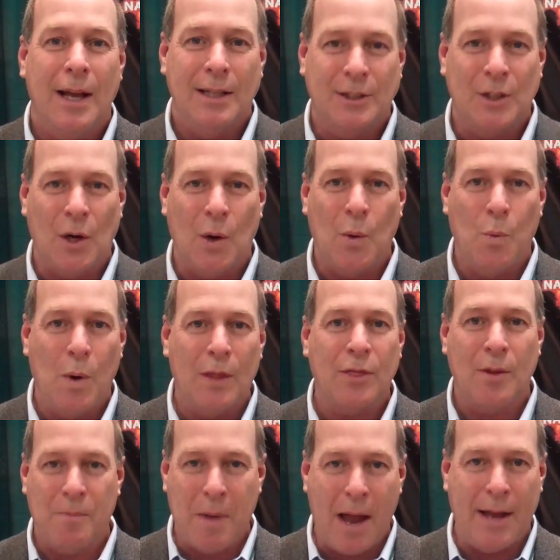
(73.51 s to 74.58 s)
And so
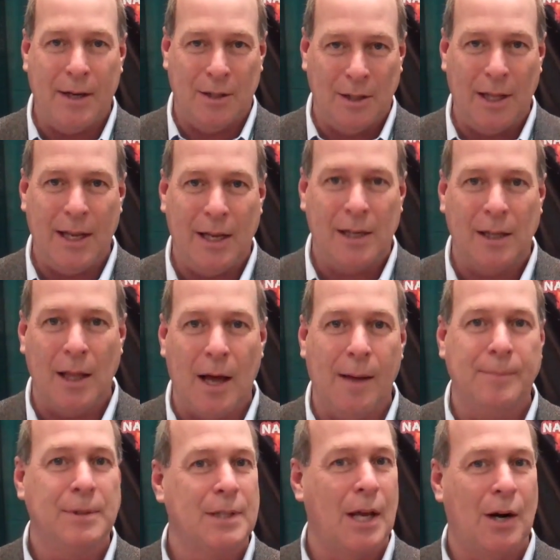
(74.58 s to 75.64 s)
with the minor league
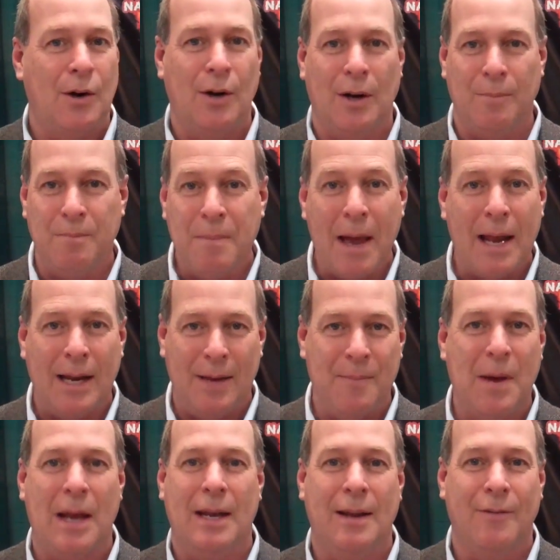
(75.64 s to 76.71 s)
clubs that are in many,
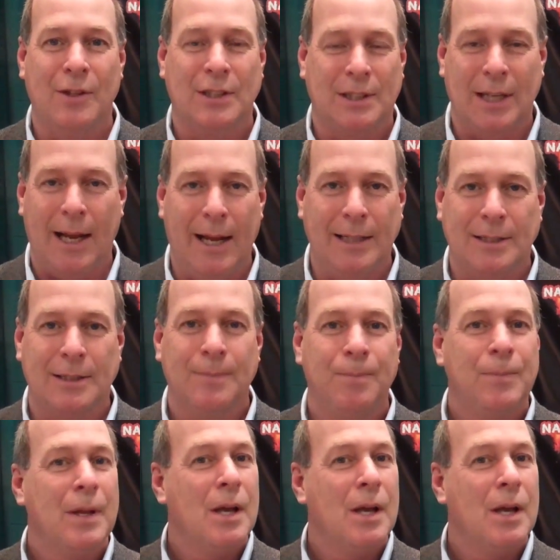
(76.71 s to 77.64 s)
many of the states,